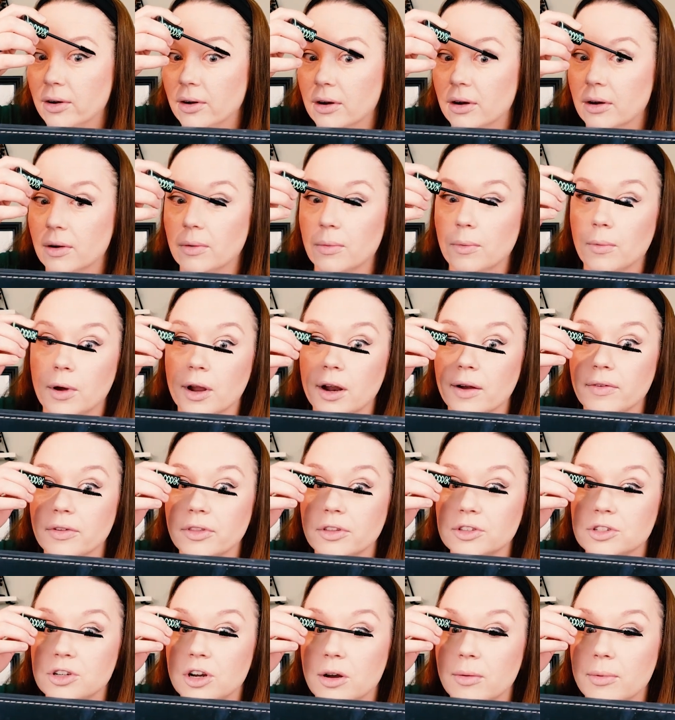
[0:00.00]
or whatever
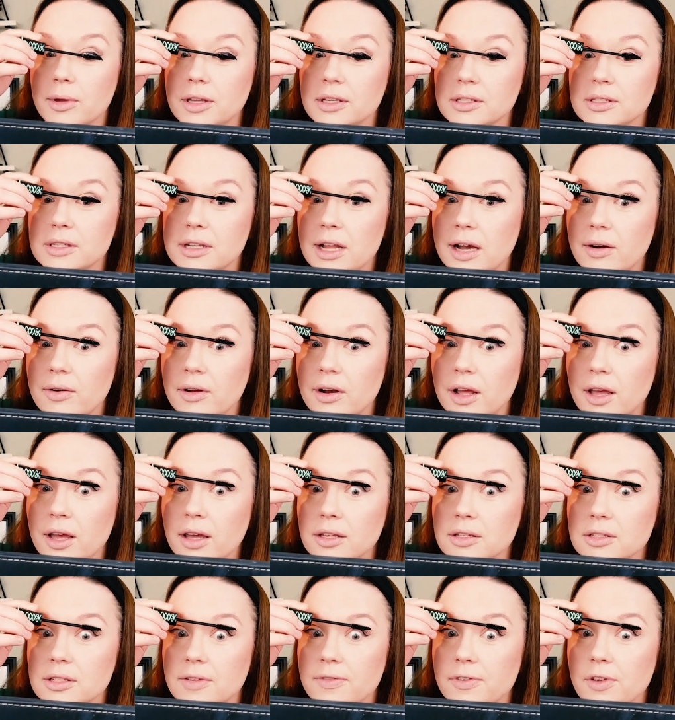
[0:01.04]
the term is
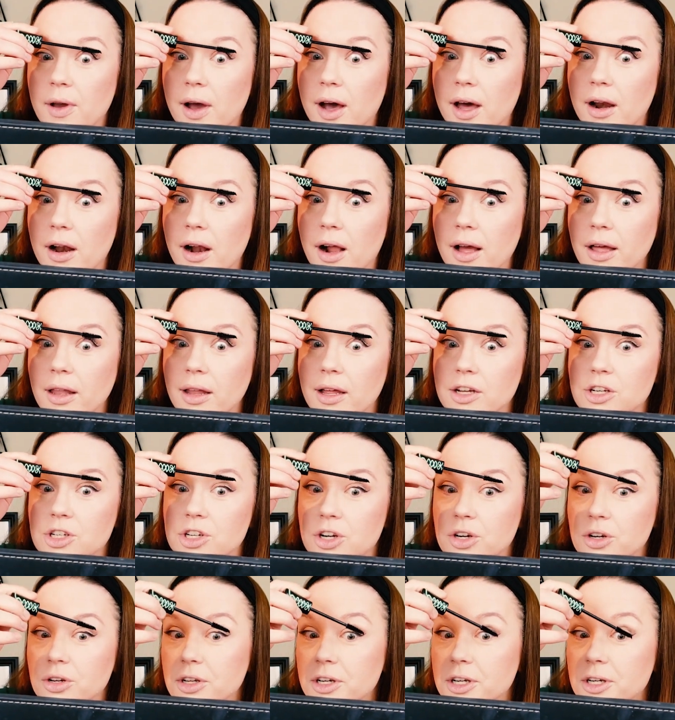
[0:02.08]
nowadays, if you had an eyelash
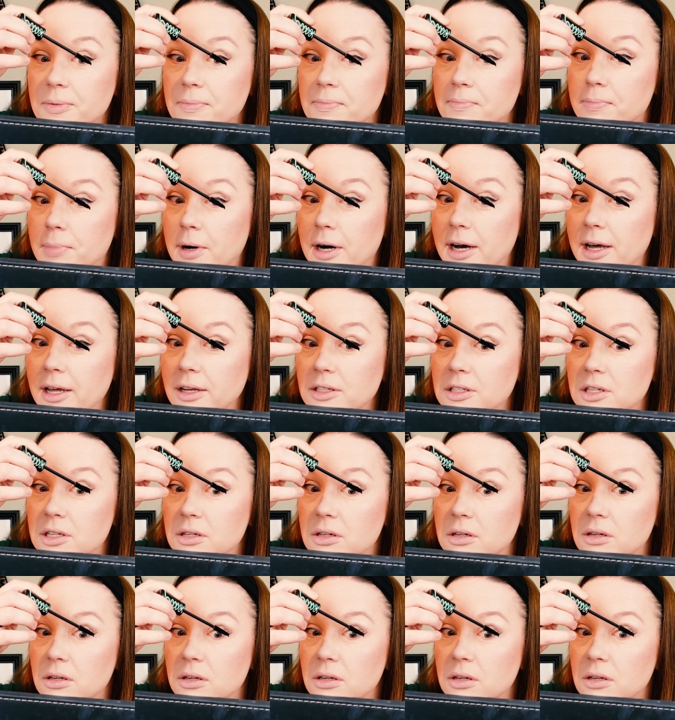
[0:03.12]
curler, but